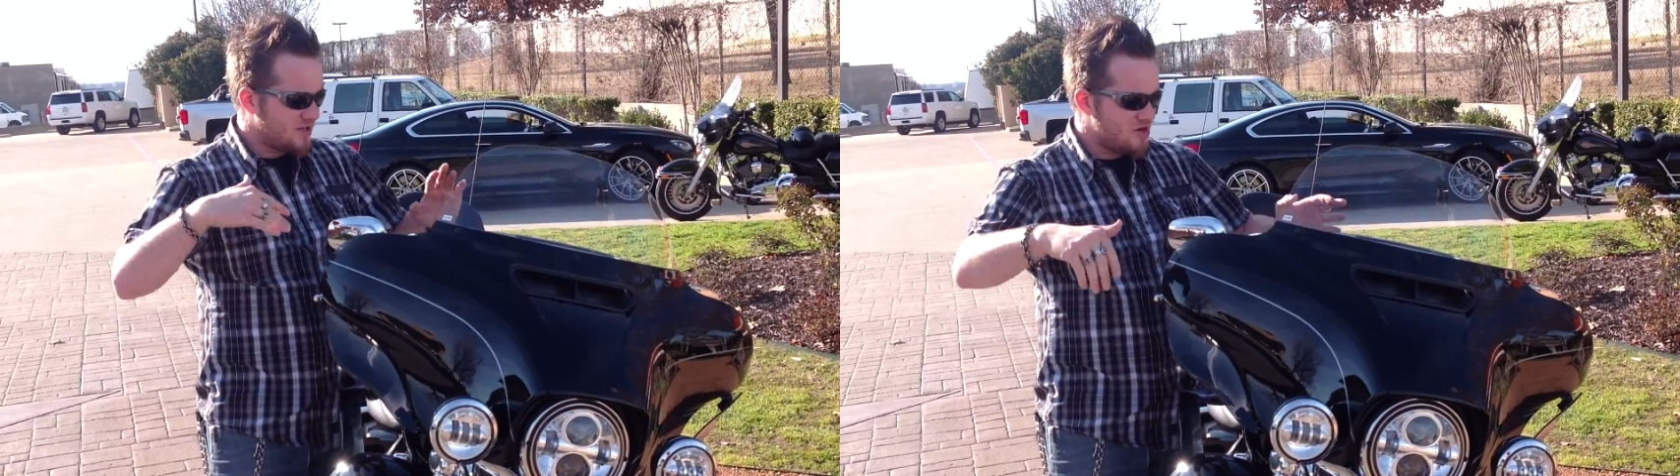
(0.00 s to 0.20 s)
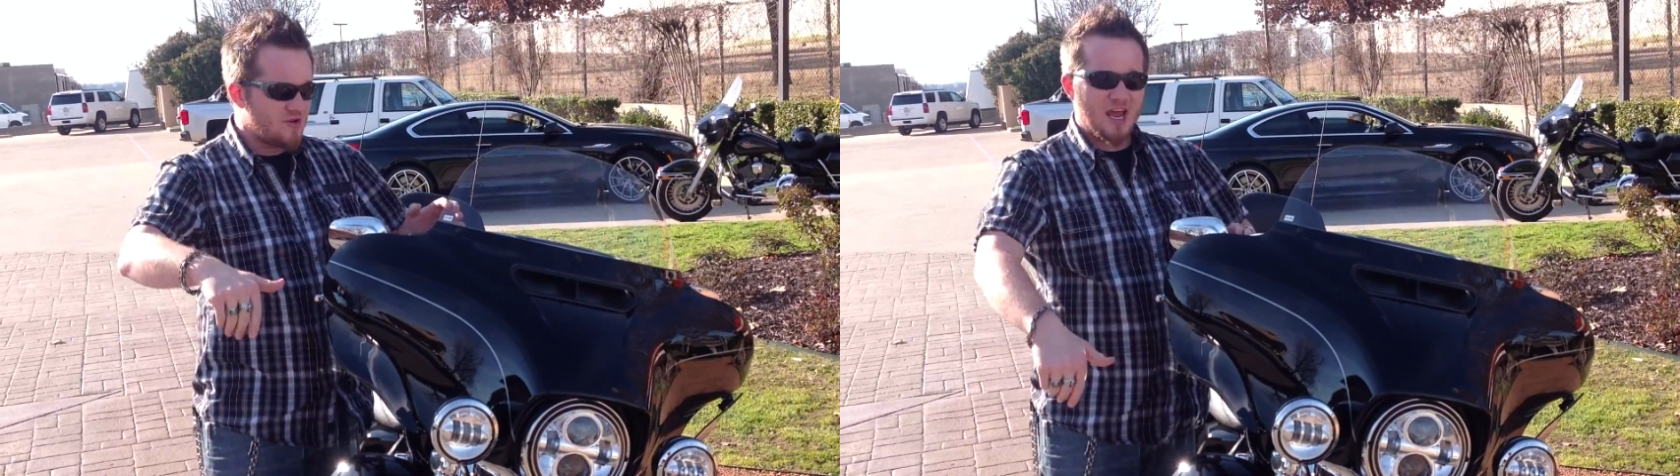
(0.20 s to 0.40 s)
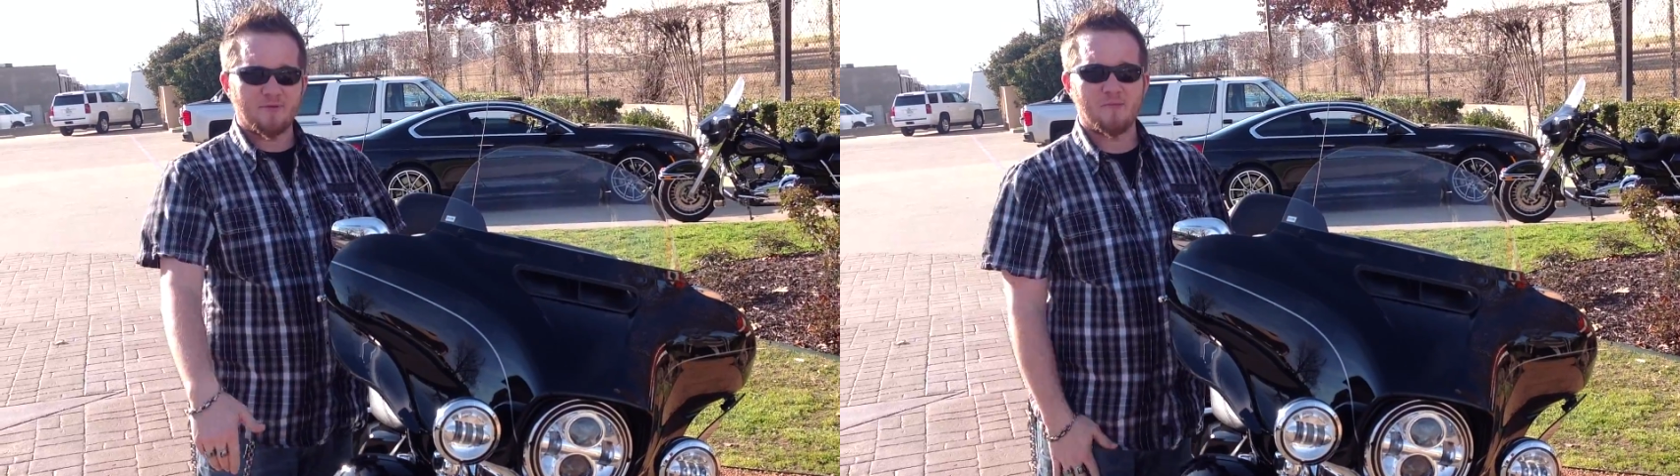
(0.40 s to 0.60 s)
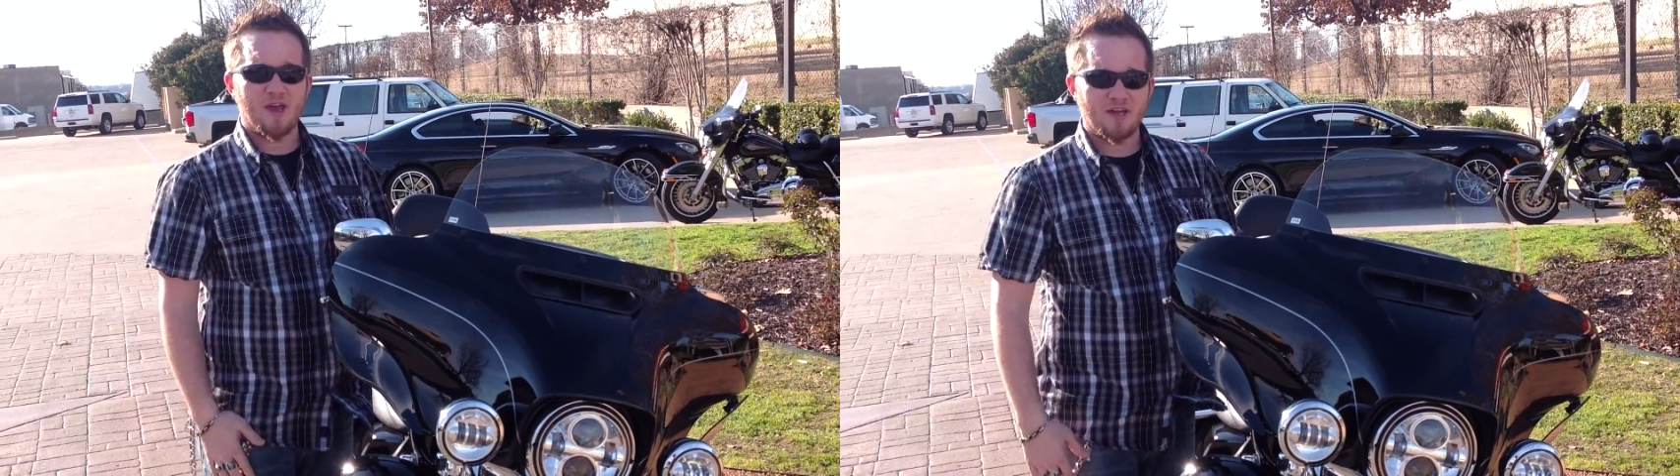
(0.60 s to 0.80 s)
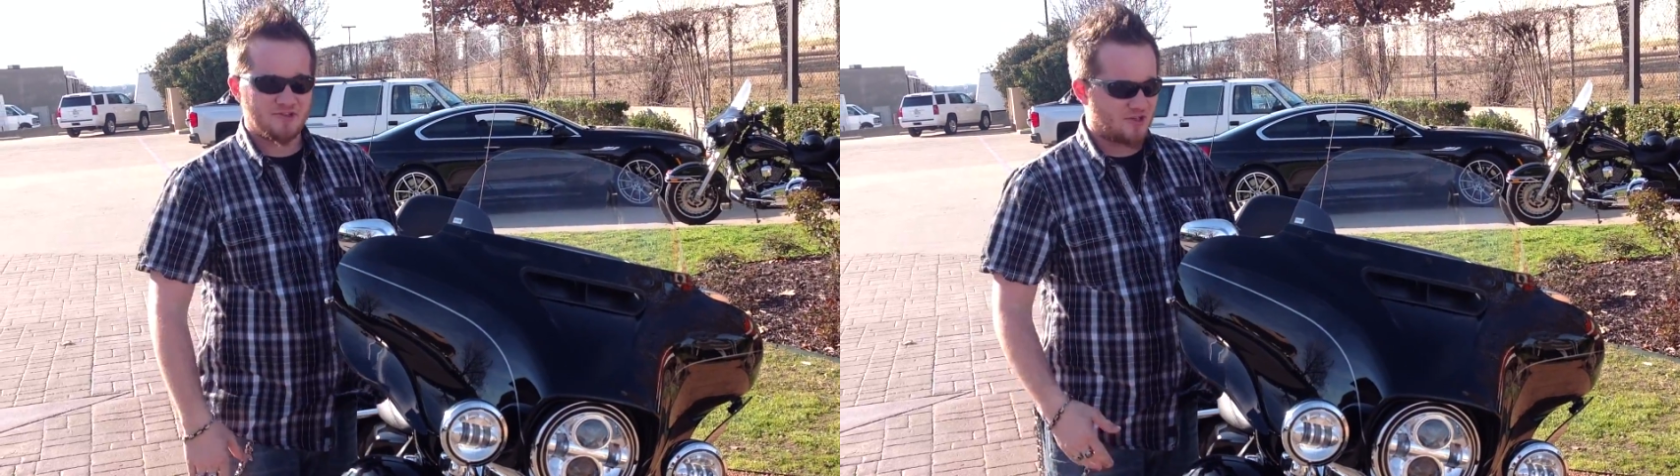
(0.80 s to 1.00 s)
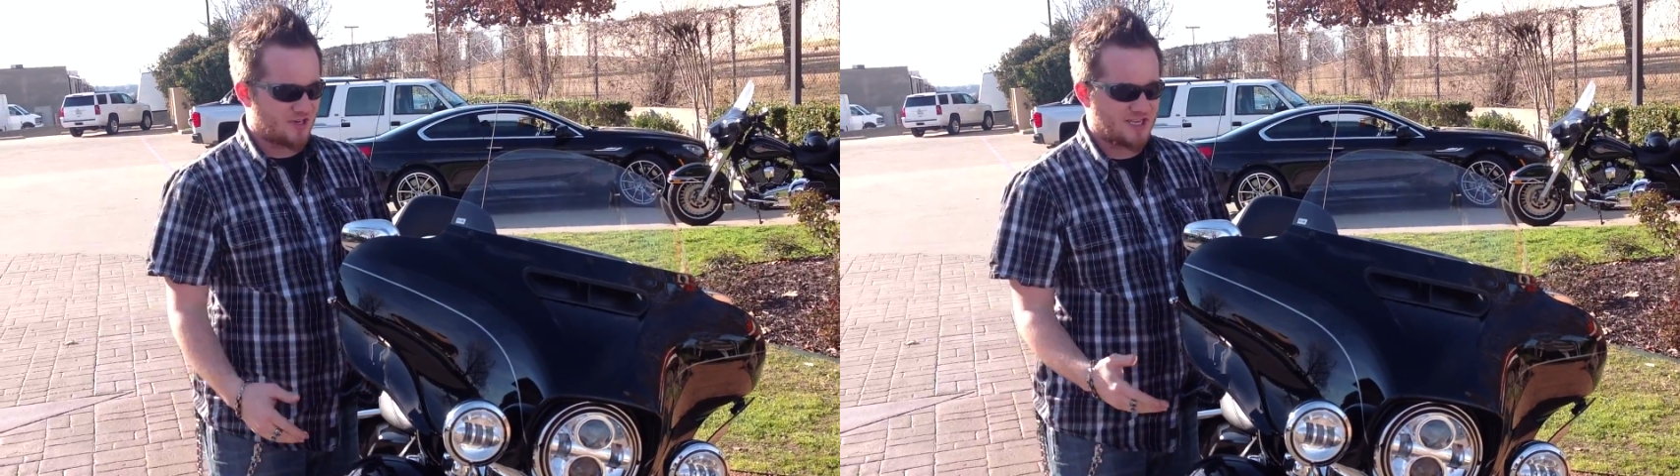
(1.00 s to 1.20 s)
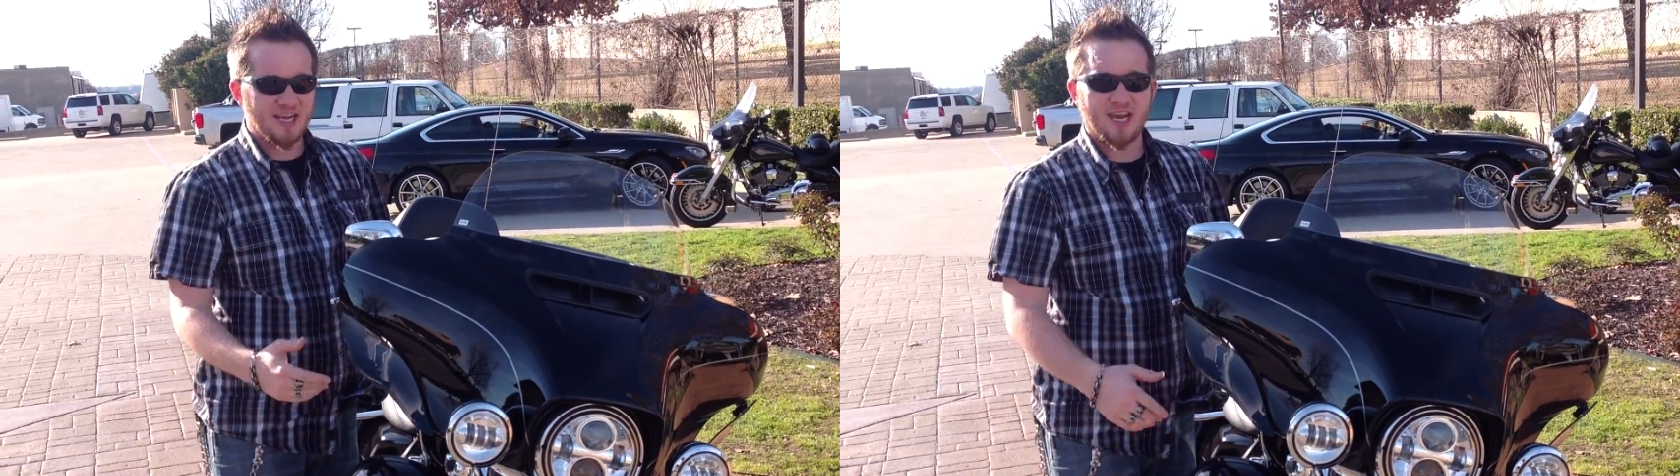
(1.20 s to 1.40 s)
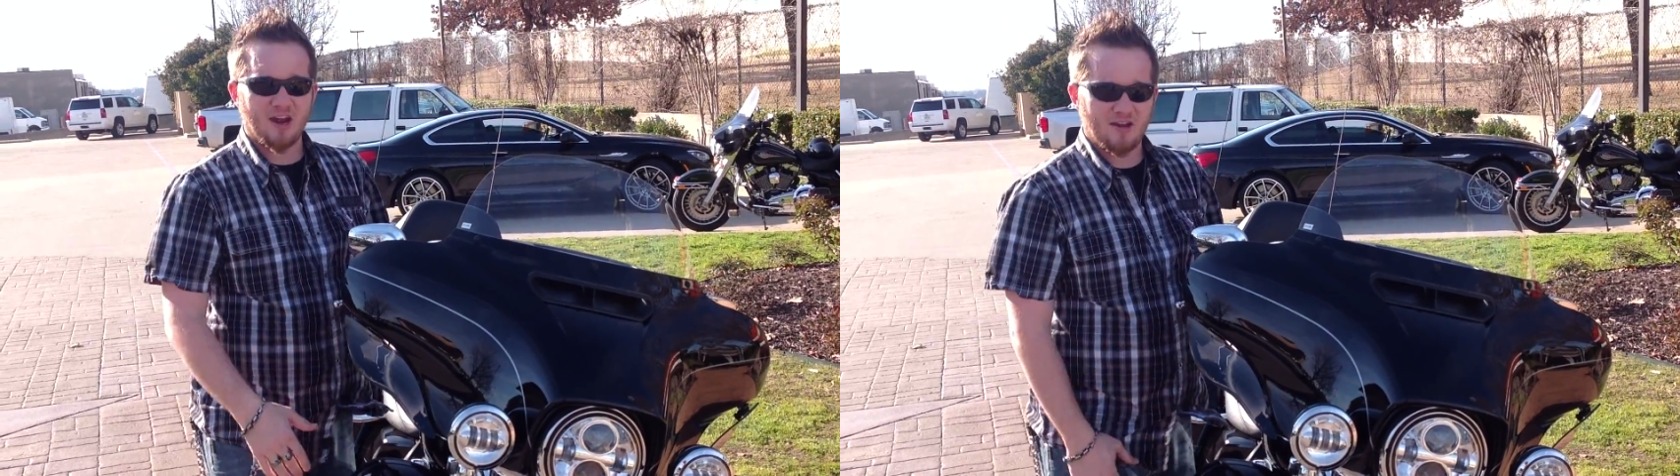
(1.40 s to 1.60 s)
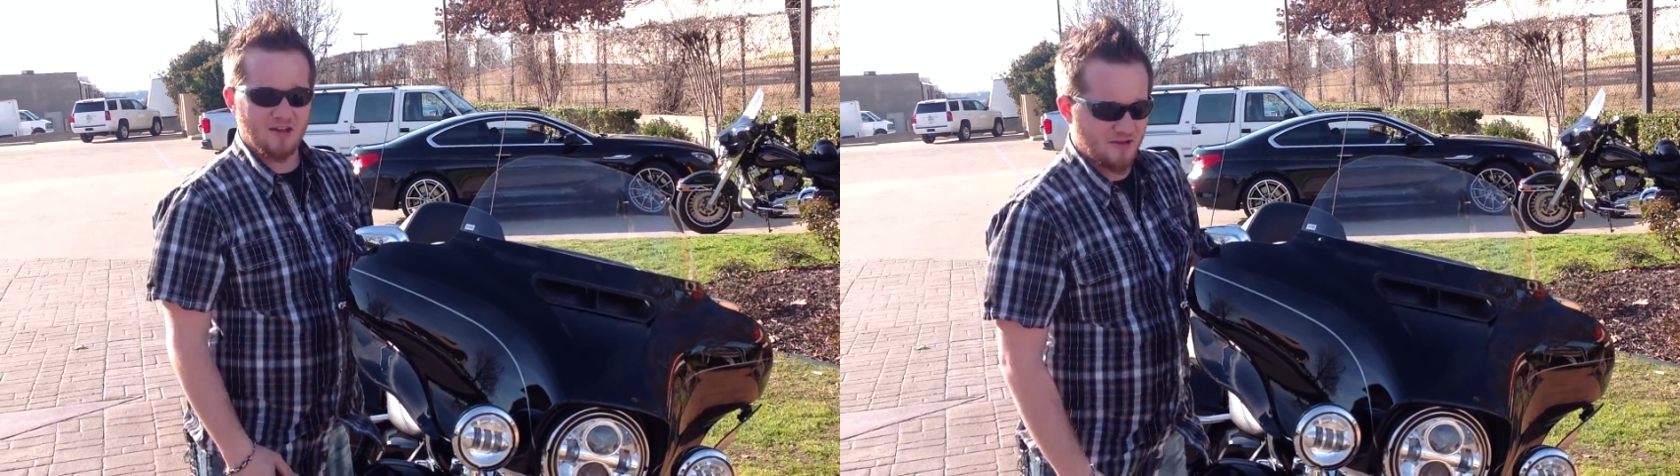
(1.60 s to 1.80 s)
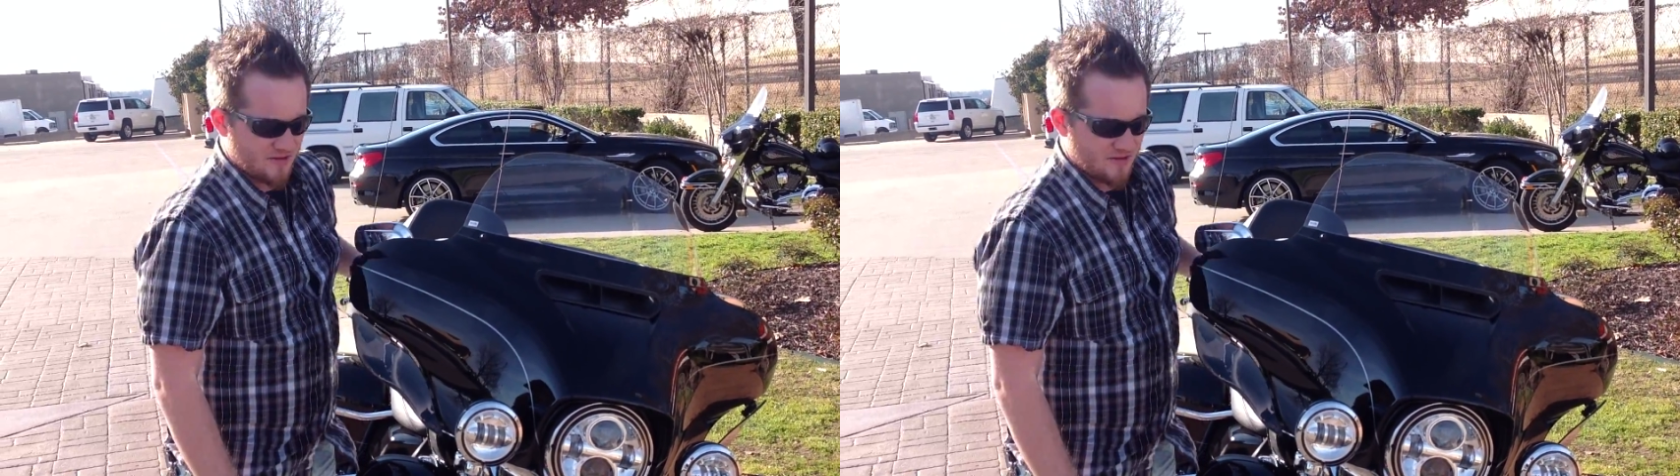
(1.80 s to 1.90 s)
you name it, man. It's going to take care of you.